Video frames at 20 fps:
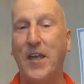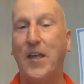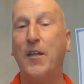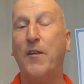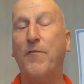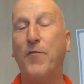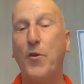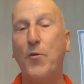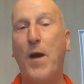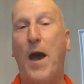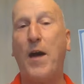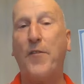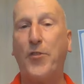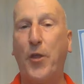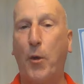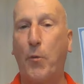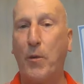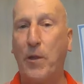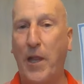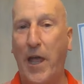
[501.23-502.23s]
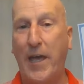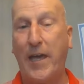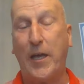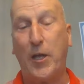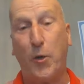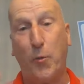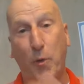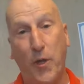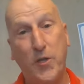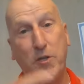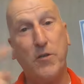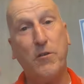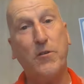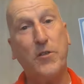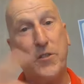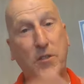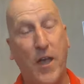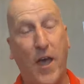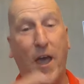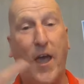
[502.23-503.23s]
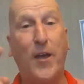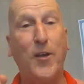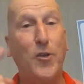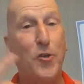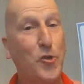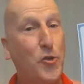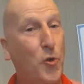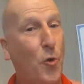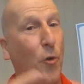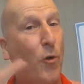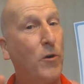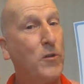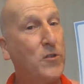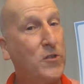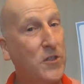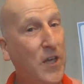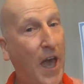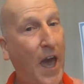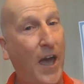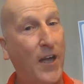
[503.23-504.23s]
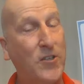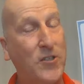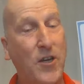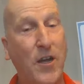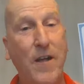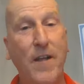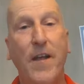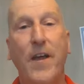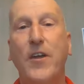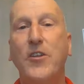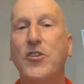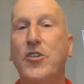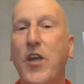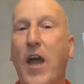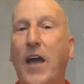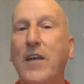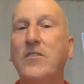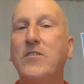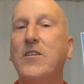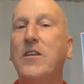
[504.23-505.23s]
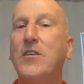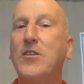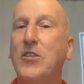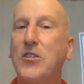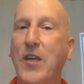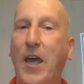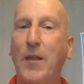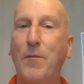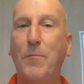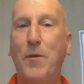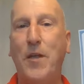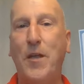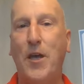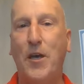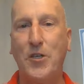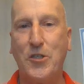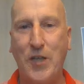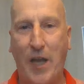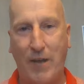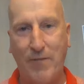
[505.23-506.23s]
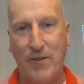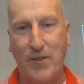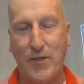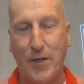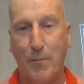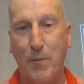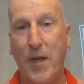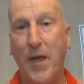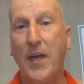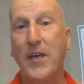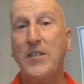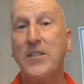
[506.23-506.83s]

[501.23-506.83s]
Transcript: And if you out there would like an original signed George sketch, just send me a shaving tip.